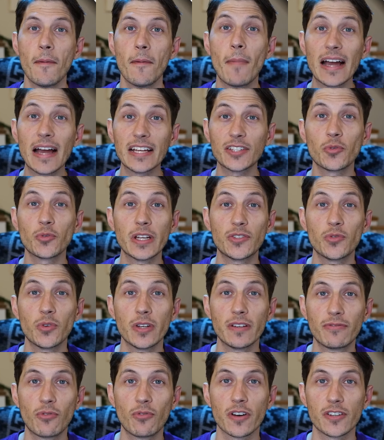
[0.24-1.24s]
Maya
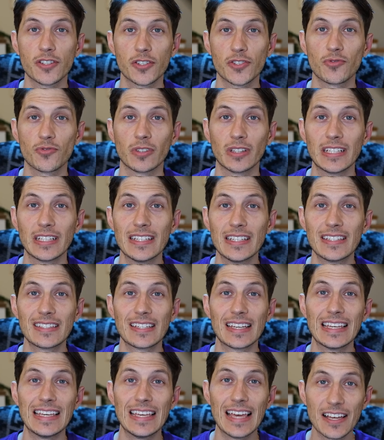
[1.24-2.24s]
2024 just
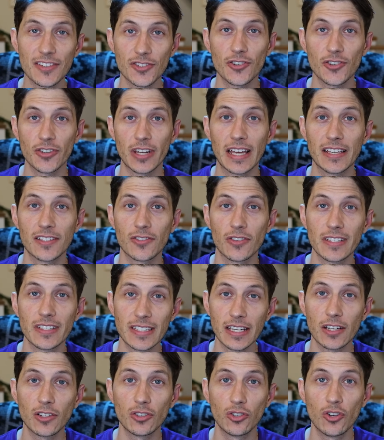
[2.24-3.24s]
released yesterday, so let's
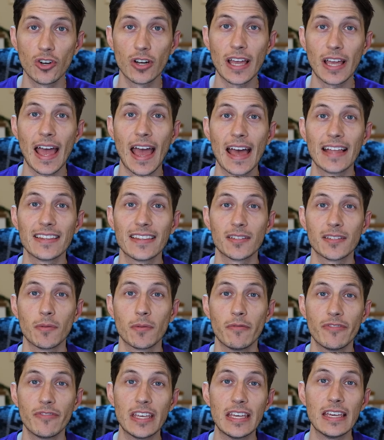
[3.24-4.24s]
take a look at
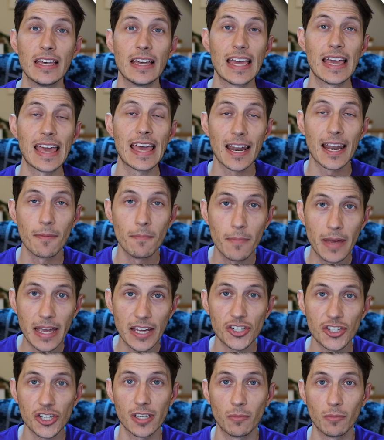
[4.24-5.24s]
some of the
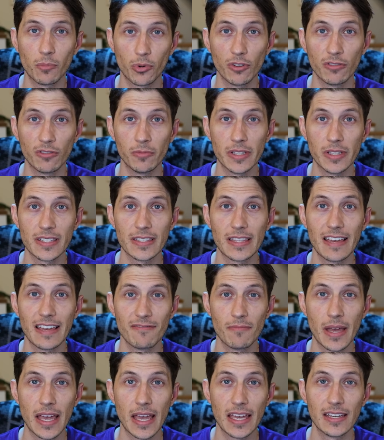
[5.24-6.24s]
animation improvements
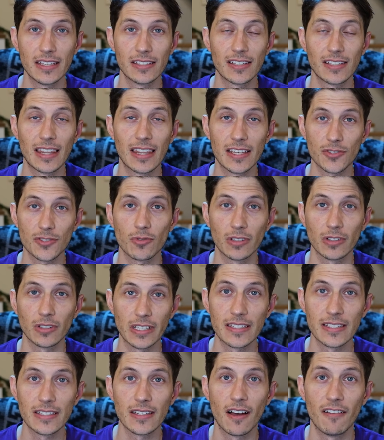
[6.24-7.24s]
they've made to this
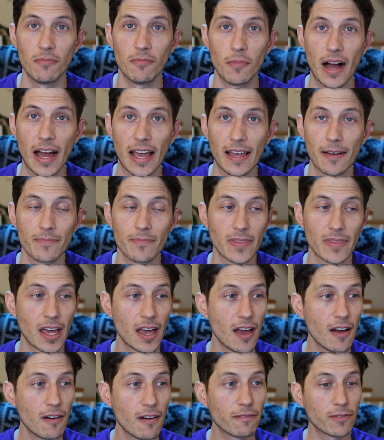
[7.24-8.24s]
release of Maya.
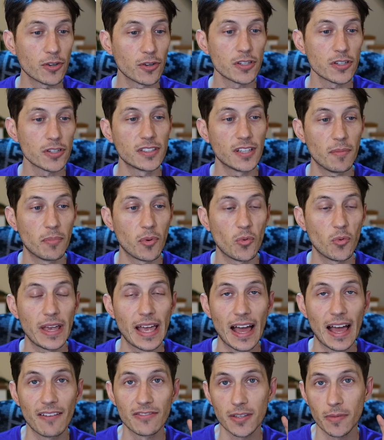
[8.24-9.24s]
First up, we
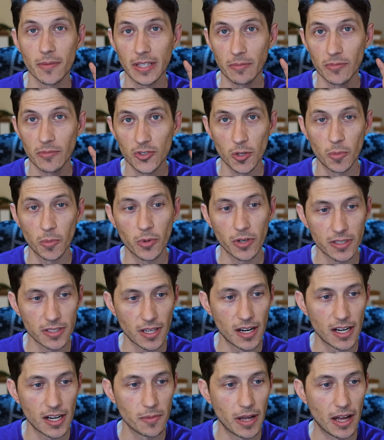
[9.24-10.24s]
have something I'm super
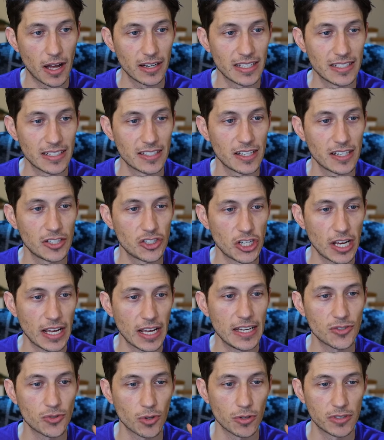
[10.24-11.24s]
excited about is
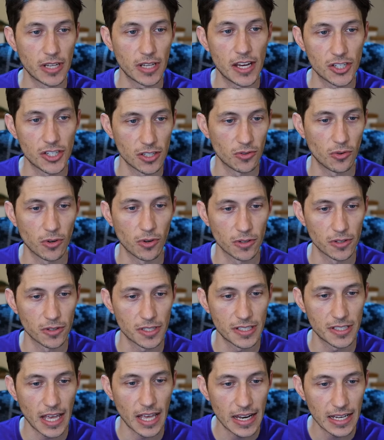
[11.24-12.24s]
change rotation order
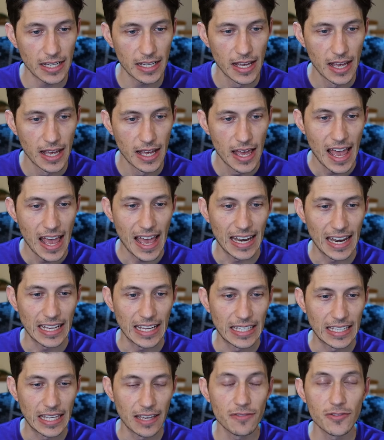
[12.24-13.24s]
setting, and
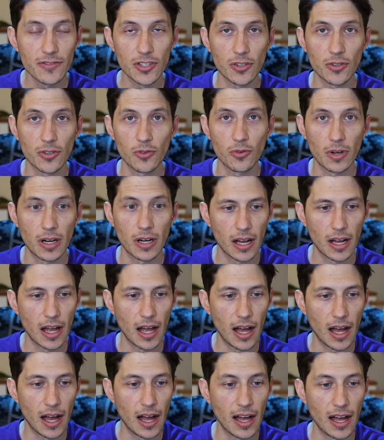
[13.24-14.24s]
it gives you
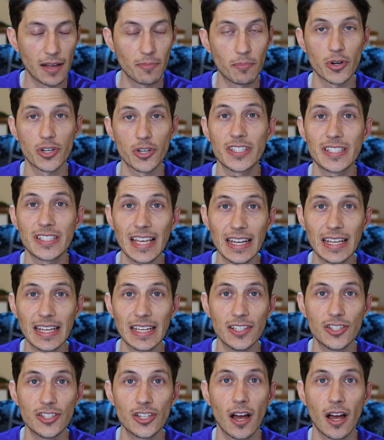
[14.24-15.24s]
a
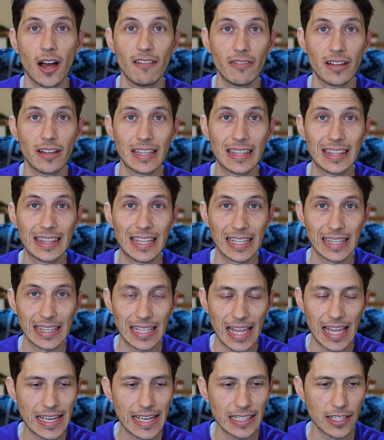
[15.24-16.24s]
percentage of the
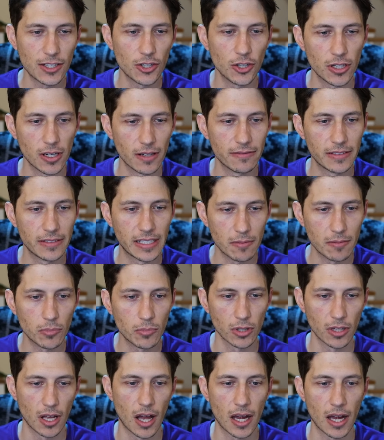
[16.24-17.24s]
likelihood of
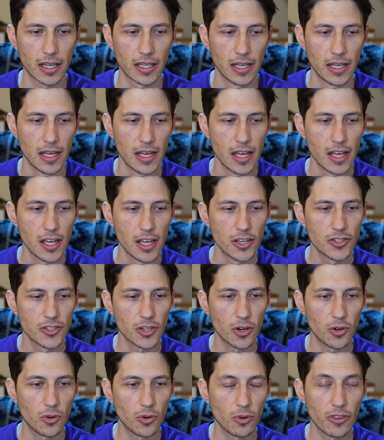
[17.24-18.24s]
gimbal lock.
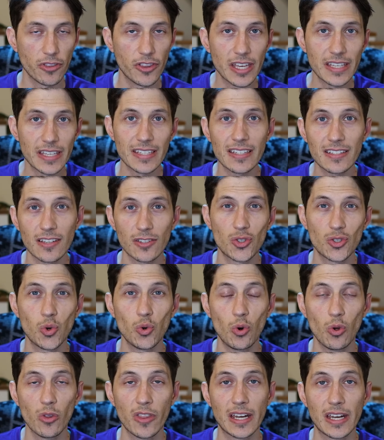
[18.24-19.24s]
So this is a
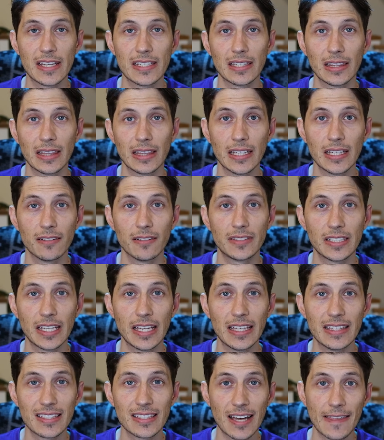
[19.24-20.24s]
tool that has lived
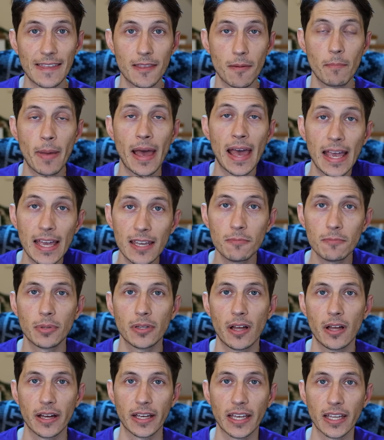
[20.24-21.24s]
inside the paid
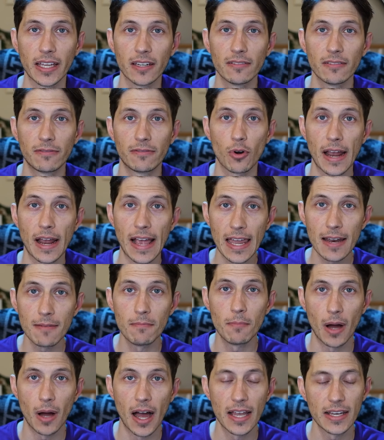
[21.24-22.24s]
plugin for
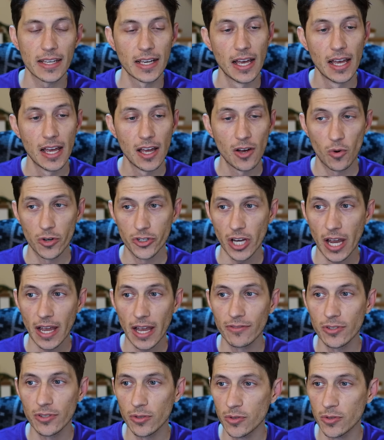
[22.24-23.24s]
Animbot, which
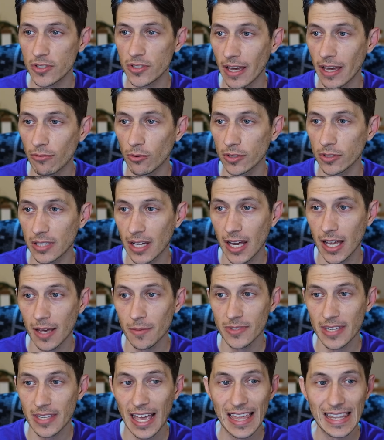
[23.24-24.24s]
I've used several
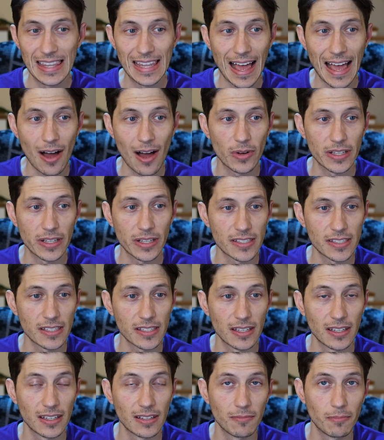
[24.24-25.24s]
times, and now
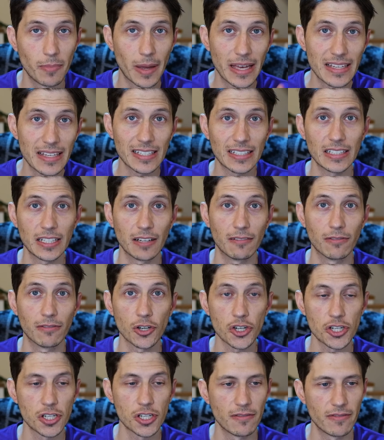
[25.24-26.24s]
it's basically a
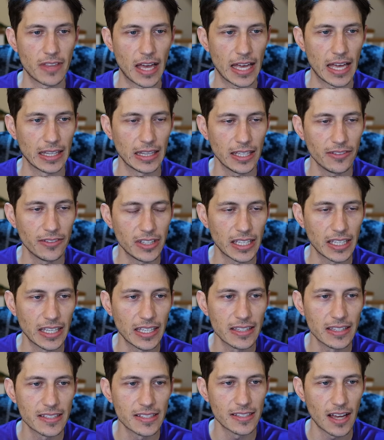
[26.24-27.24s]
version of that living
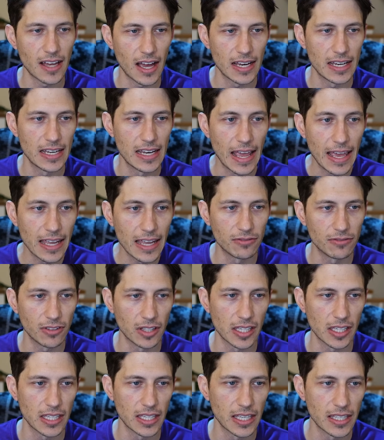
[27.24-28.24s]

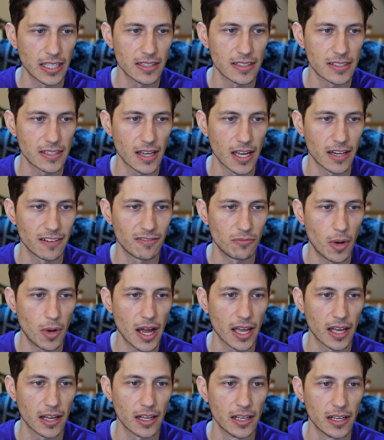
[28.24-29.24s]
natively inside of
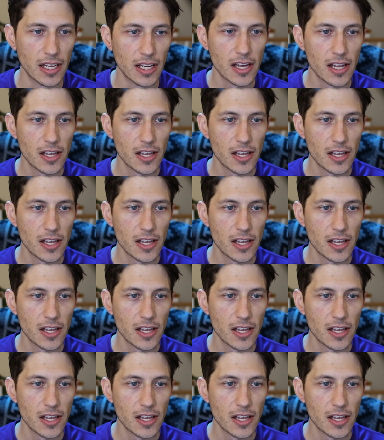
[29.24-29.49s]
Maya.